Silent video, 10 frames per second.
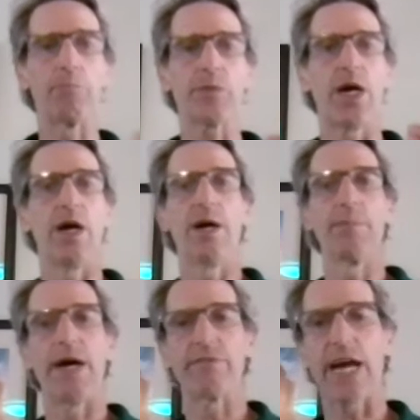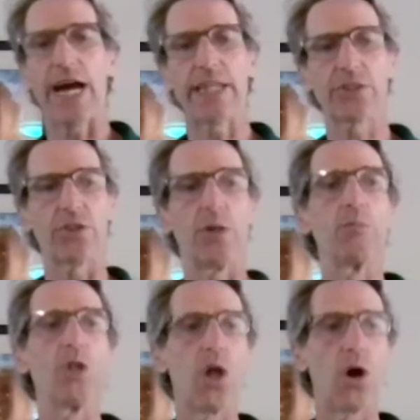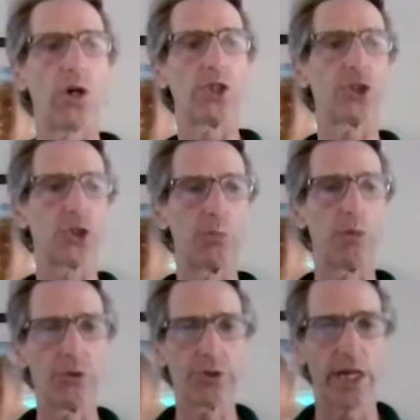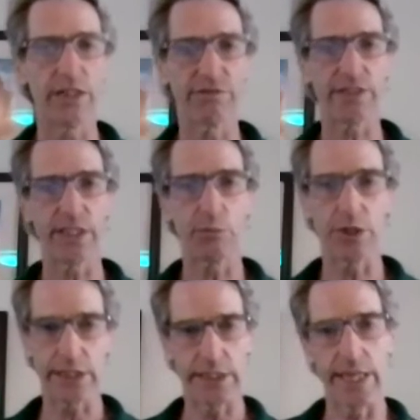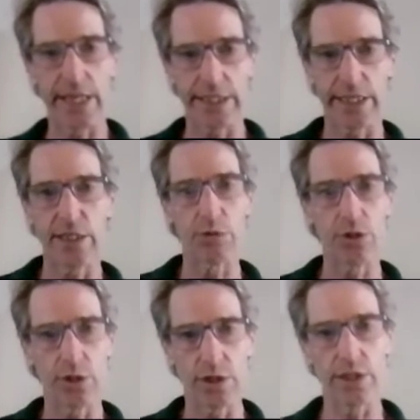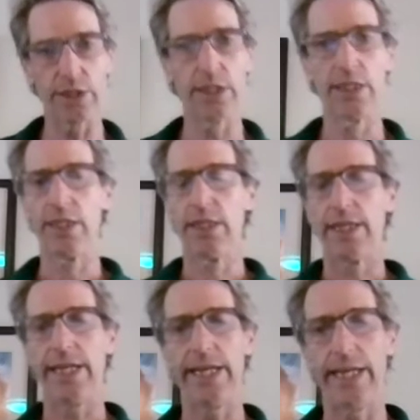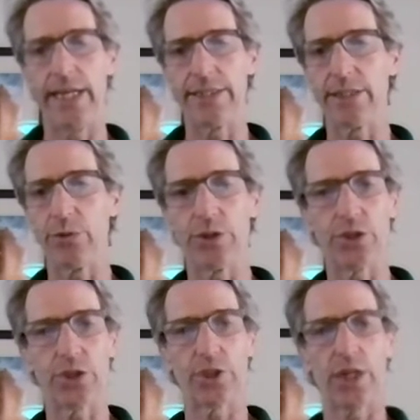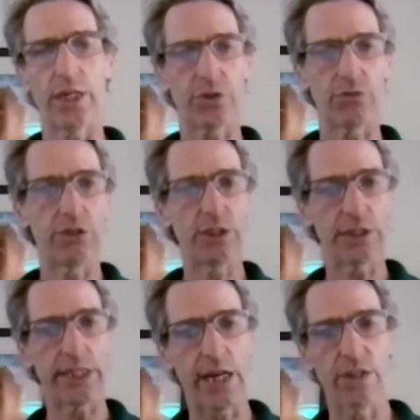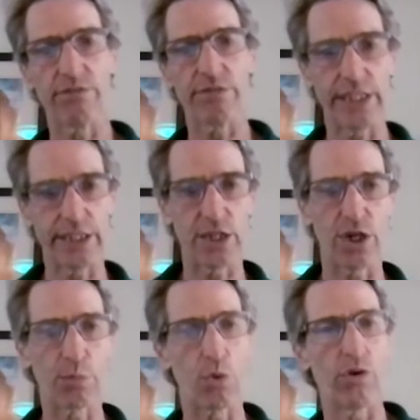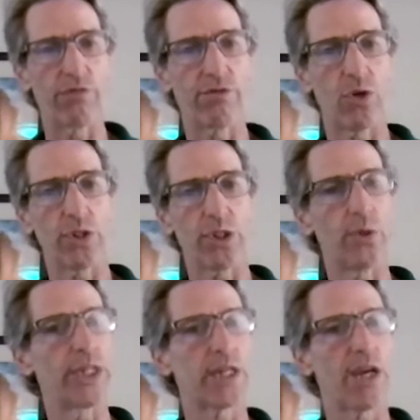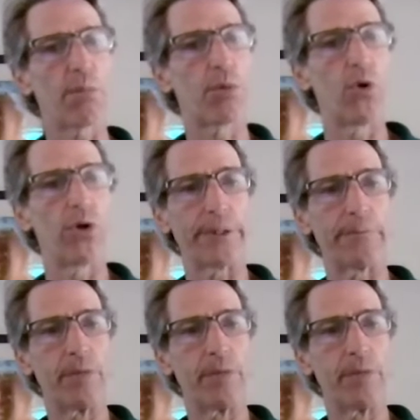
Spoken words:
I've got some larger multifamily in that neighborhood, and it was just really elevating our portfolio at that point.